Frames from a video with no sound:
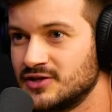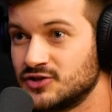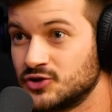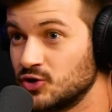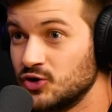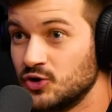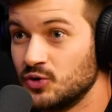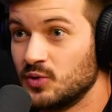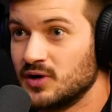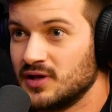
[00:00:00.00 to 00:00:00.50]
and
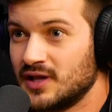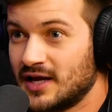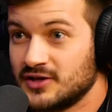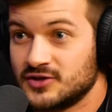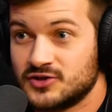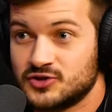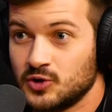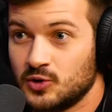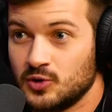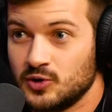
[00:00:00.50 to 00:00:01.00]
so you were like
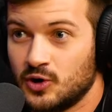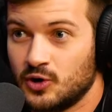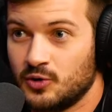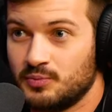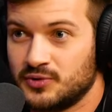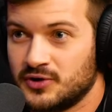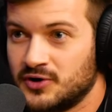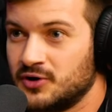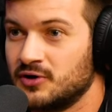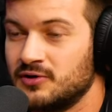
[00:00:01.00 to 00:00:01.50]
a
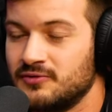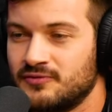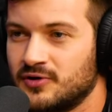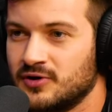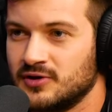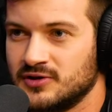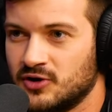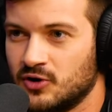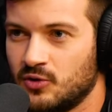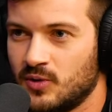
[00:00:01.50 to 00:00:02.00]
solopreneur for
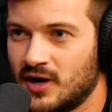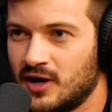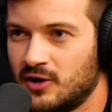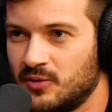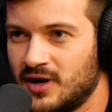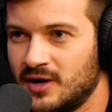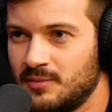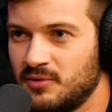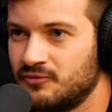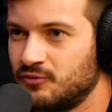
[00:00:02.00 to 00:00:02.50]
a little while, right?